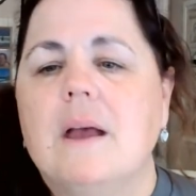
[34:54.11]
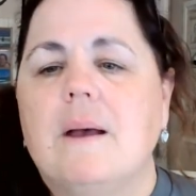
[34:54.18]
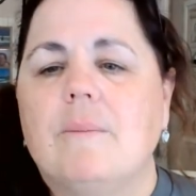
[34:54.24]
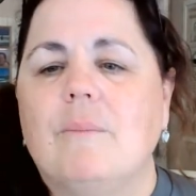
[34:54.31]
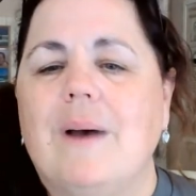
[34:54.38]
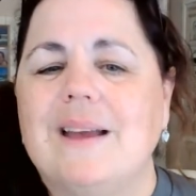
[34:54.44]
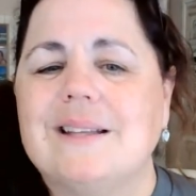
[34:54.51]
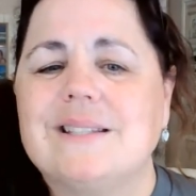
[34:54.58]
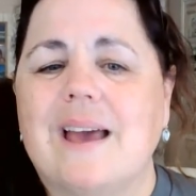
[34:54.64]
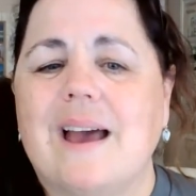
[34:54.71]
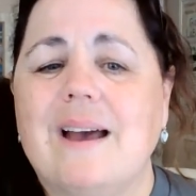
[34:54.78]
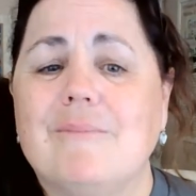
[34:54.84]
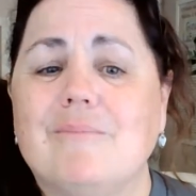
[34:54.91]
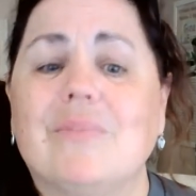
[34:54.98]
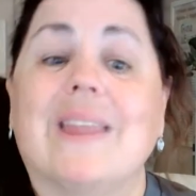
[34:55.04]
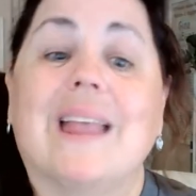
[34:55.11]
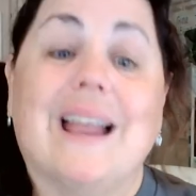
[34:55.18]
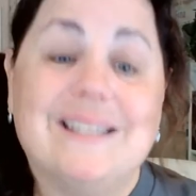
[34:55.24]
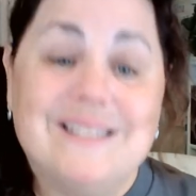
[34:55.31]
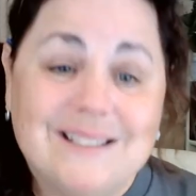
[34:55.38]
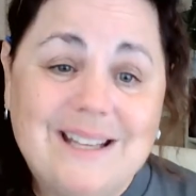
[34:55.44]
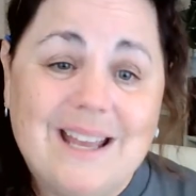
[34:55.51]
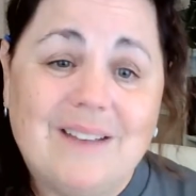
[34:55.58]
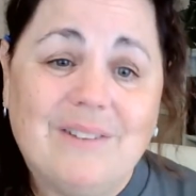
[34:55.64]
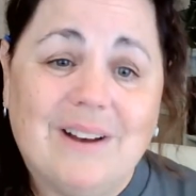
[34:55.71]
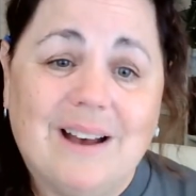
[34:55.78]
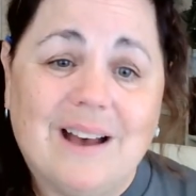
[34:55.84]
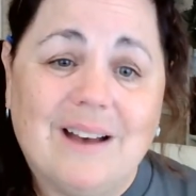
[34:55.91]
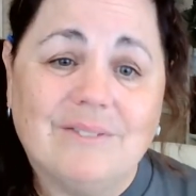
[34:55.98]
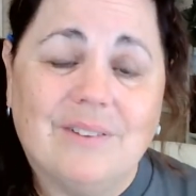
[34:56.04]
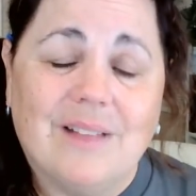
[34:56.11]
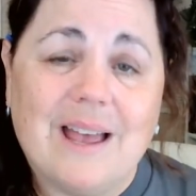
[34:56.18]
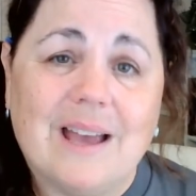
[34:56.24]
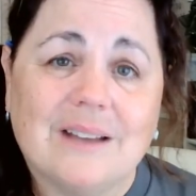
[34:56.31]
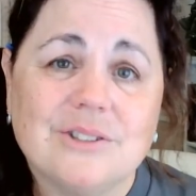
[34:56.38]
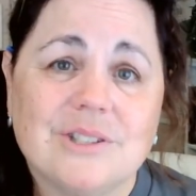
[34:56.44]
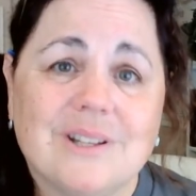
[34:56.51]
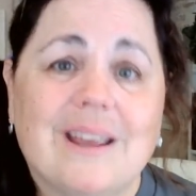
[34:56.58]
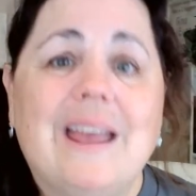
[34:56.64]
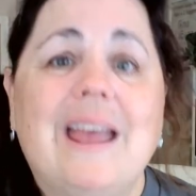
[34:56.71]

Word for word: But I did have a hot flash,